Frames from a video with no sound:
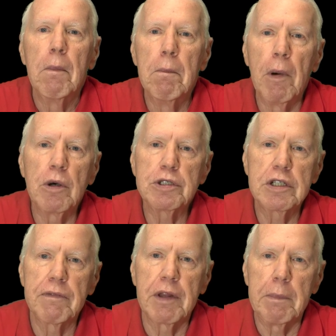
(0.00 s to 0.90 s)
Most
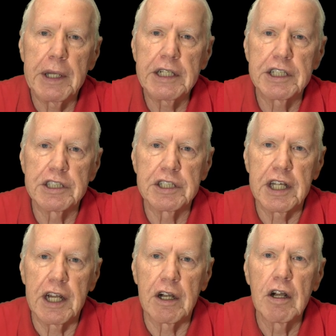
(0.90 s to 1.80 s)
of the beaches
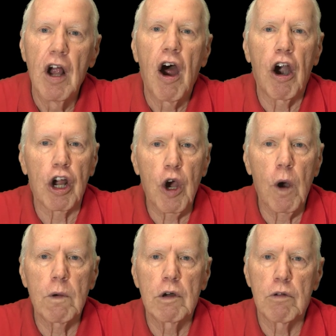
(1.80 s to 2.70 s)
there are
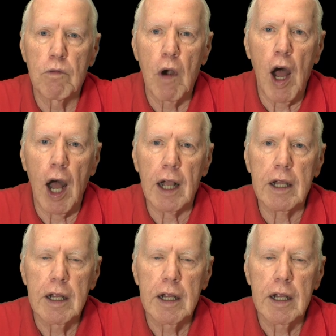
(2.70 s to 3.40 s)
coral rock.